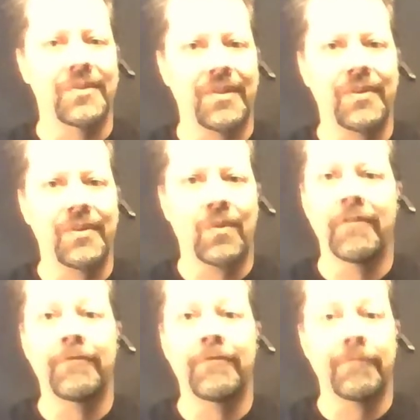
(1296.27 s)
on the order of
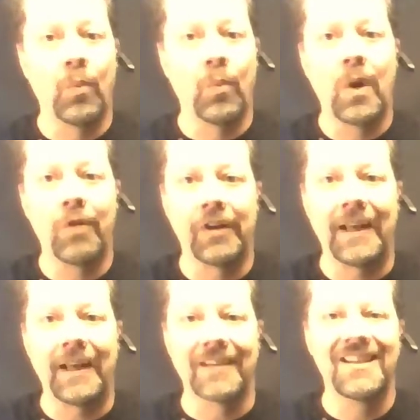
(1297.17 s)
1 over
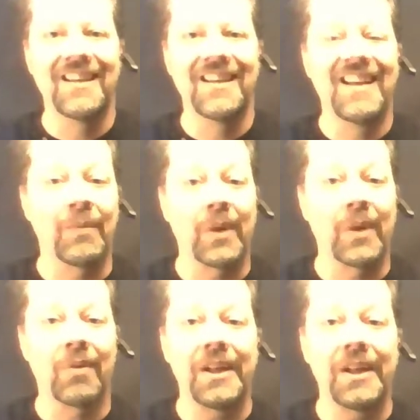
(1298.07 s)
x, and we
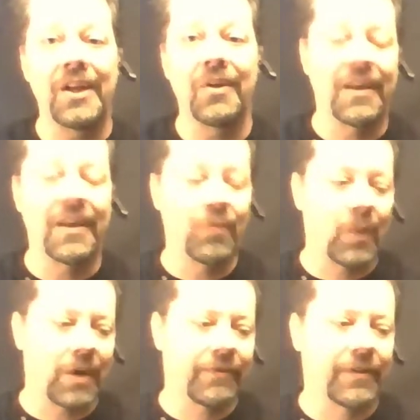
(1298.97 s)
already know that 1
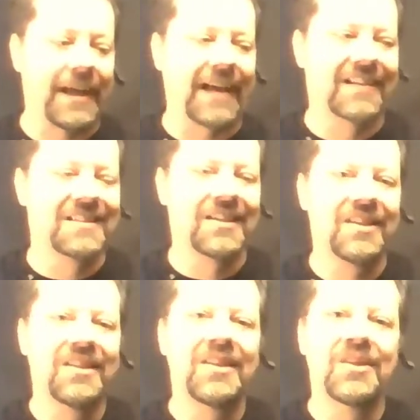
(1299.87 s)
over x
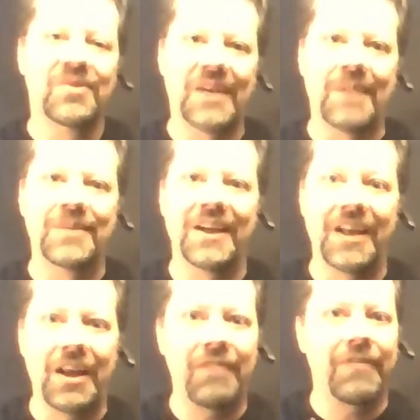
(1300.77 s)
traps an
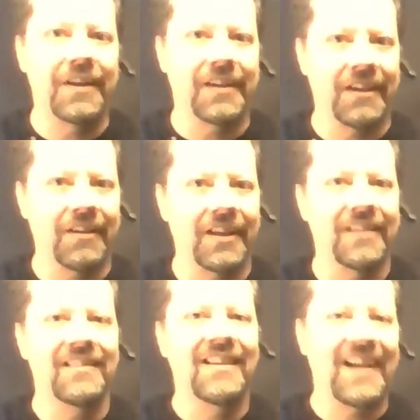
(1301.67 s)
infinite area
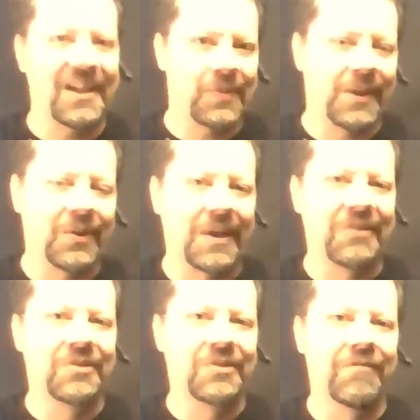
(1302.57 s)
as we go out
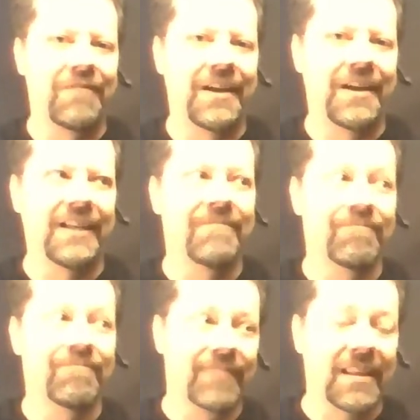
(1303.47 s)
to infinity.
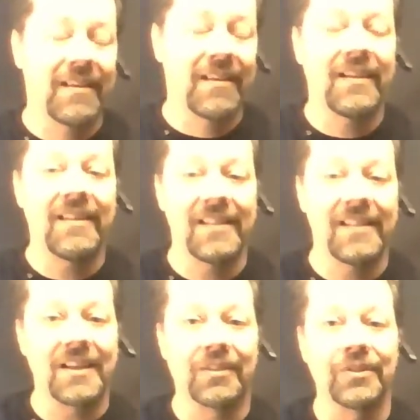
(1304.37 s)
This
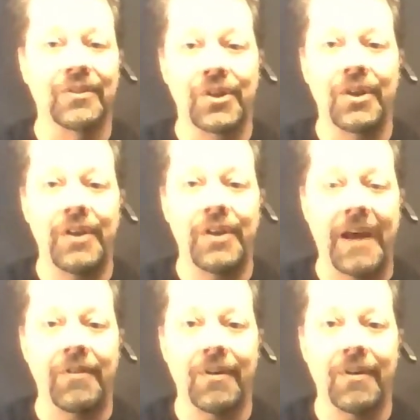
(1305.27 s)
integral should
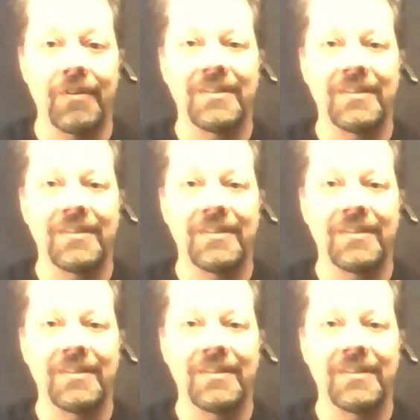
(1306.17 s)
diverge.